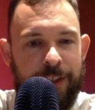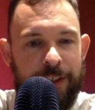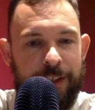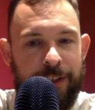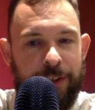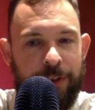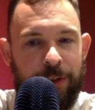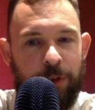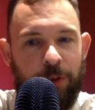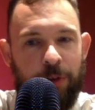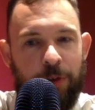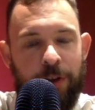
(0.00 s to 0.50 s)

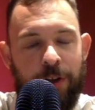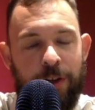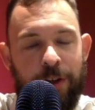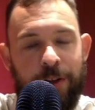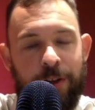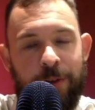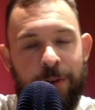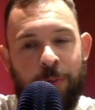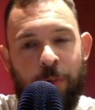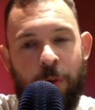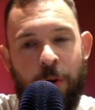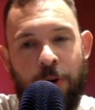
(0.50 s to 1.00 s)
They'll
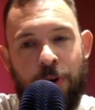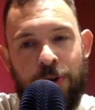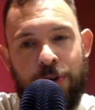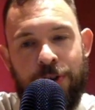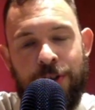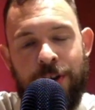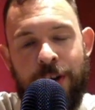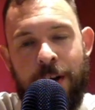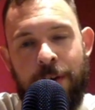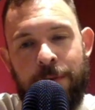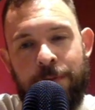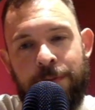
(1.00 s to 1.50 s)
watch
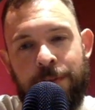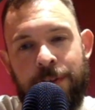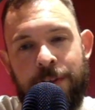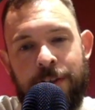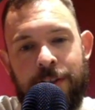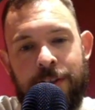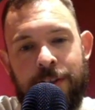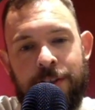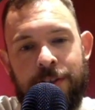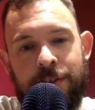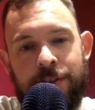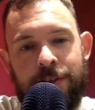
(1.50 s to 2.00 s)

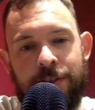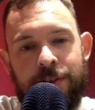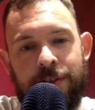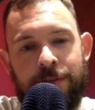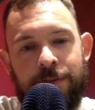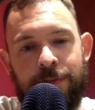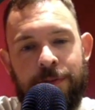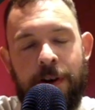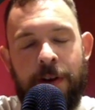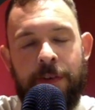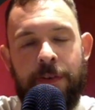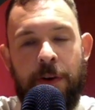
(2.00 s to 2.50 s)
Netflix
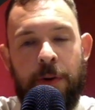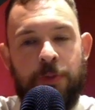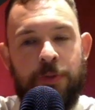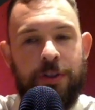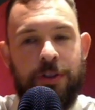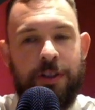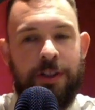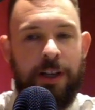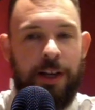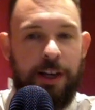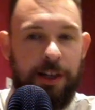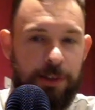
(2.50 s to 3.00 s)
five hours a
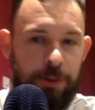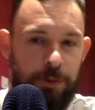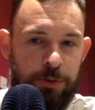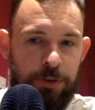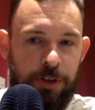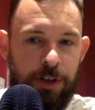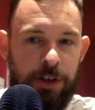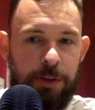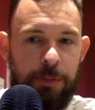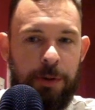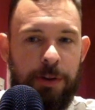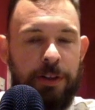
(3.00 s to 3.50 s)
day. They'll
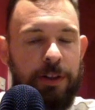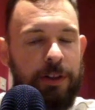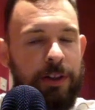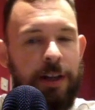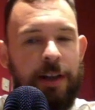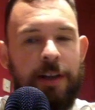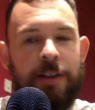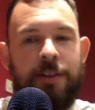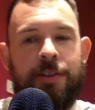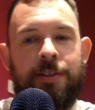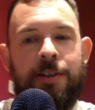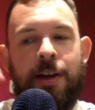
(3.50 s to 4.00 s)
tell you about the
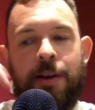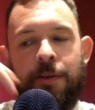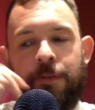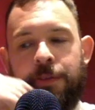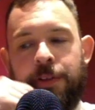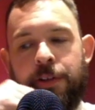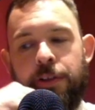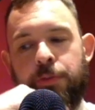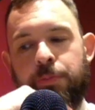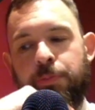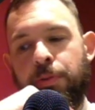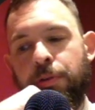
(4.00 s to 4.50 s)
latest
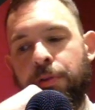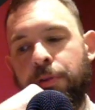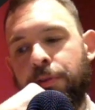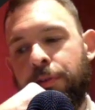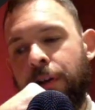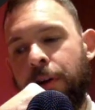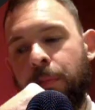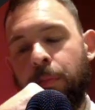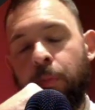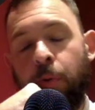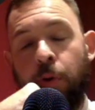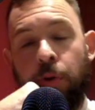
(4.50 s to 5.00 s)
Netflix
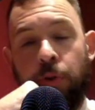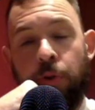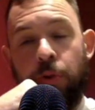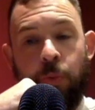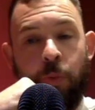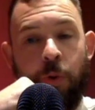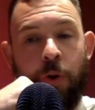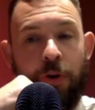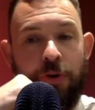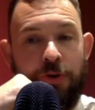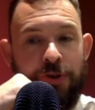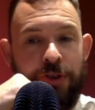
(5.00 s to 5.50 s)
program, what they're
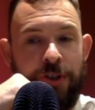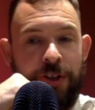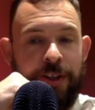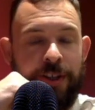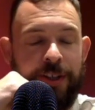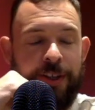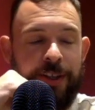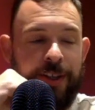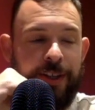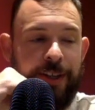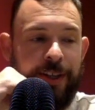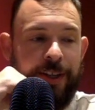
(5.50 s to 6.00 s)

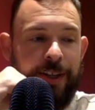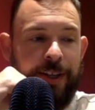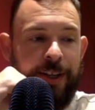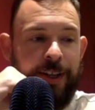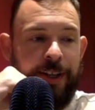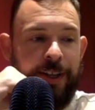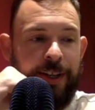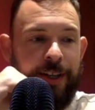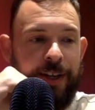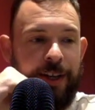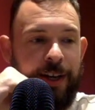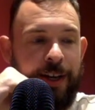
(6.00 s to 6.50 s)
watching,
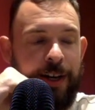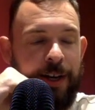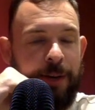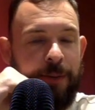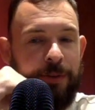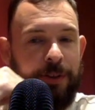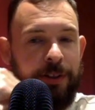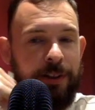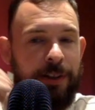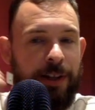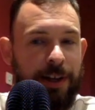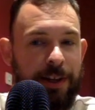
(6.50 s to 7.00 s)
uh,
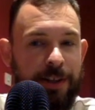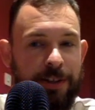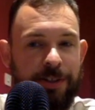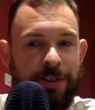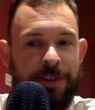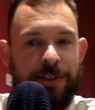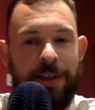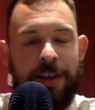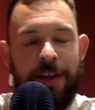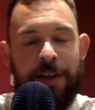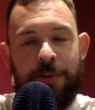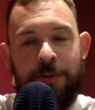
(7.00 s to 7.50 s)
the latest
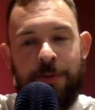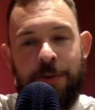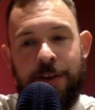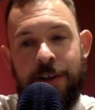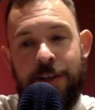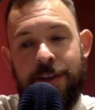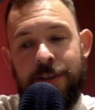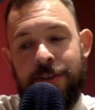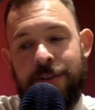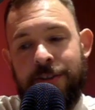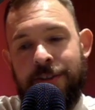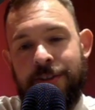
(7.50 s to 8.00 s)

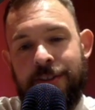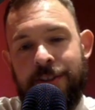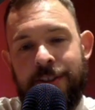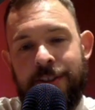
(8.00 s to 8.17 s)
series,